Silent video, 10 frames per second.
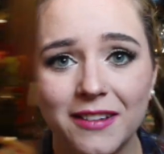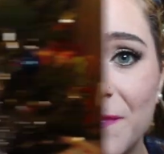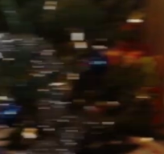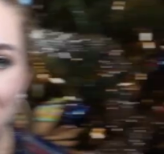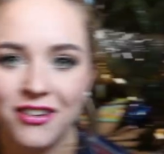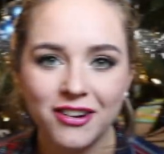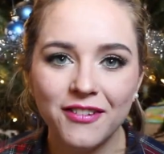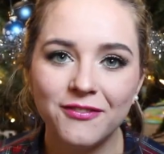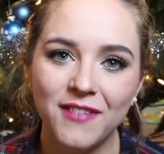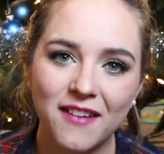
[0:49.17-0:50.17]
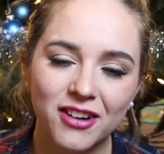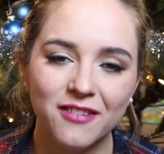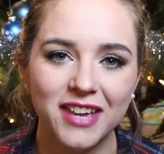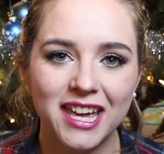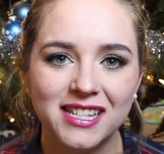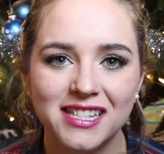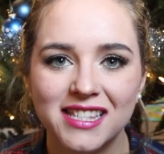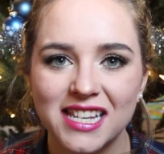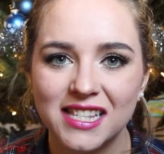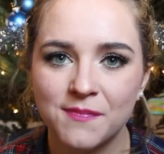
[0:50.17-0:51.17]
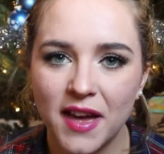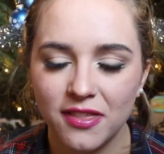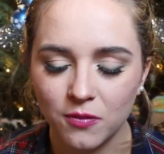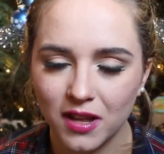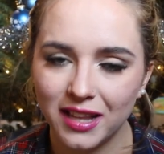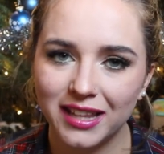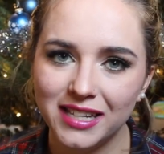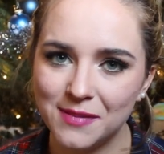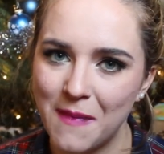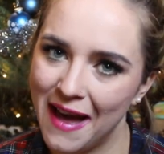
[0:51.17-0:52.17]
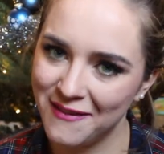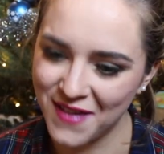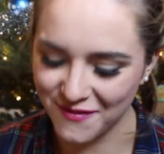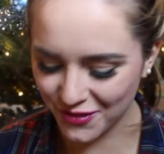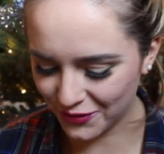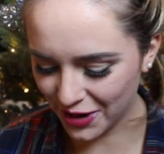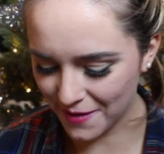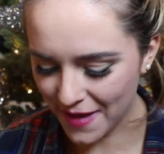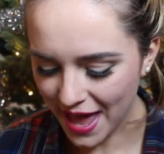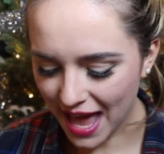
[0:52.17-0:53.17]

Another favorite of Caden's this month, well, at least my favorite for him,